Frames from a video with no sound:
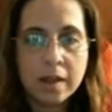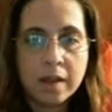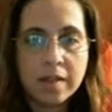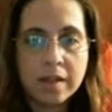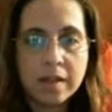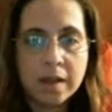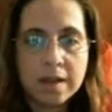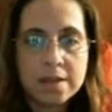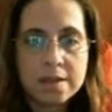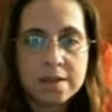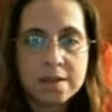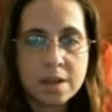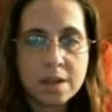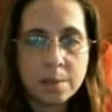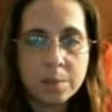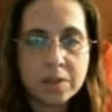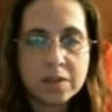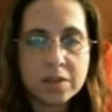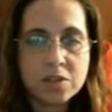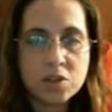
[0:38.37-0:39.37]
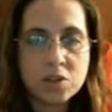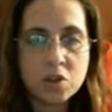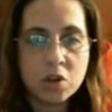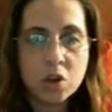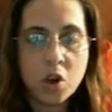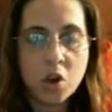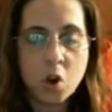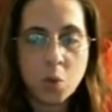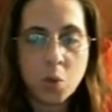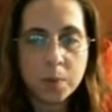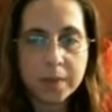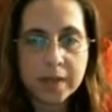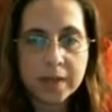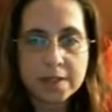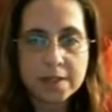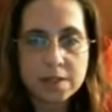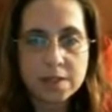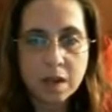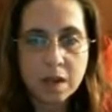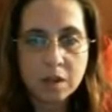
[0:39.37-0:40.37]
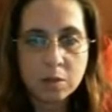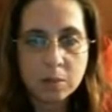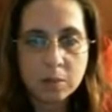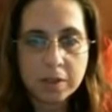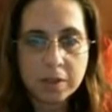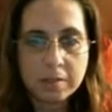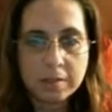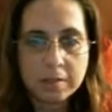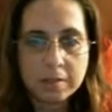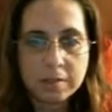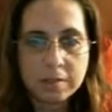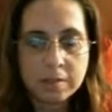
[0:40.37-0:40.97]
the next step is you're going to open that document.